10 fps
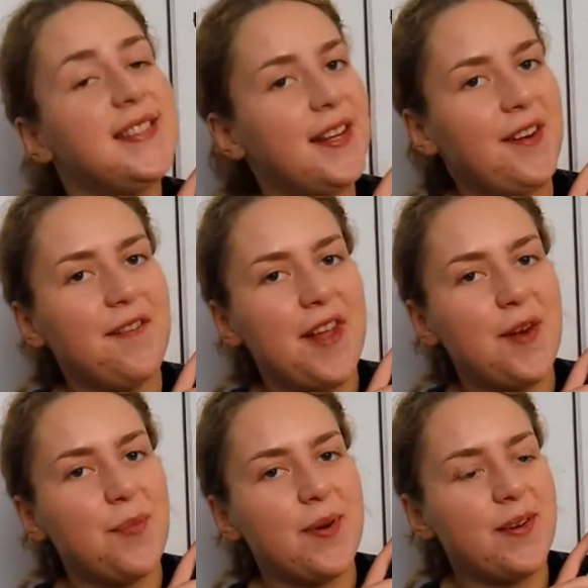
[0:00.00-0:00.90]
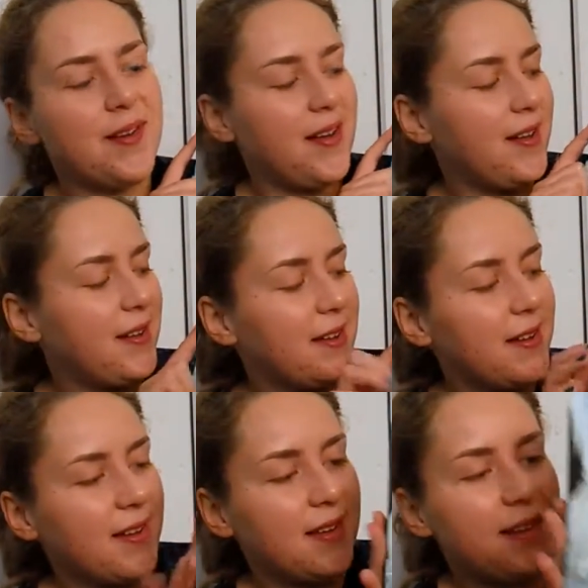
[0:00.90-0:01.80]
The Graveyard Book.
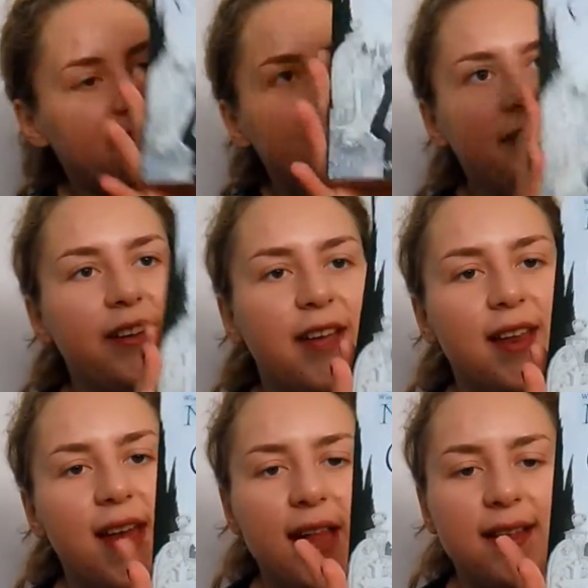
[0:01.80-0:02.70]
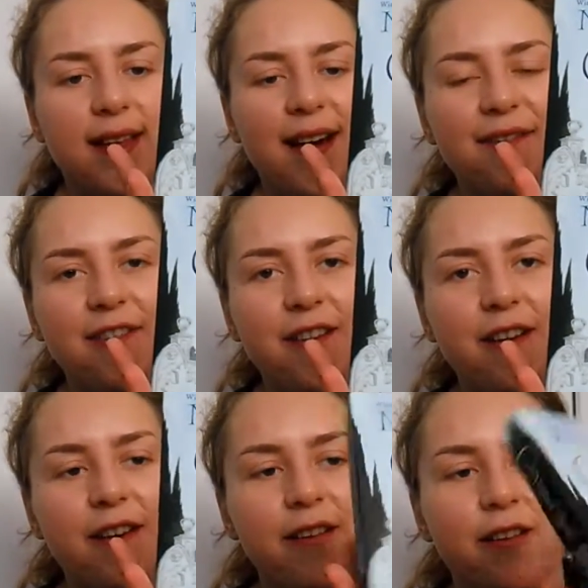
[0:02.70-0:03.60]
Look at that cover,